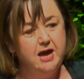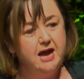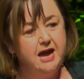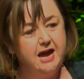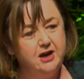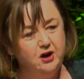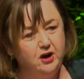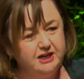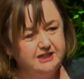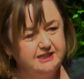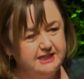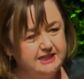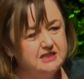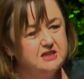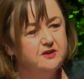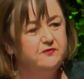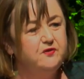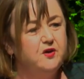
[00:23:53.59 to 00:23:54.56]
and
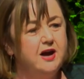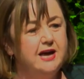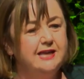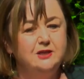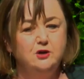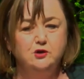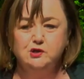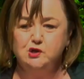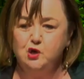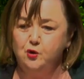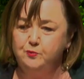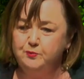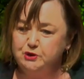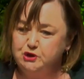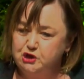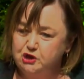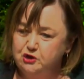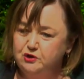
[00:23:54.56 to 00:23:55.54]
identify those
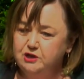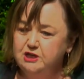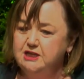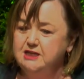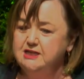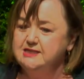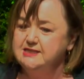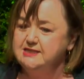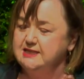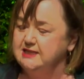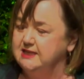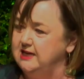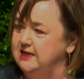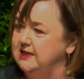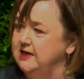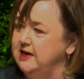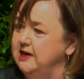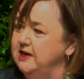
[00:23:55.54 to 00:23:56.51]
opportunities
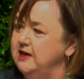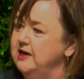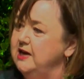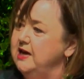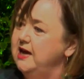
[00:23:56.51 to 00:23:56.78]
together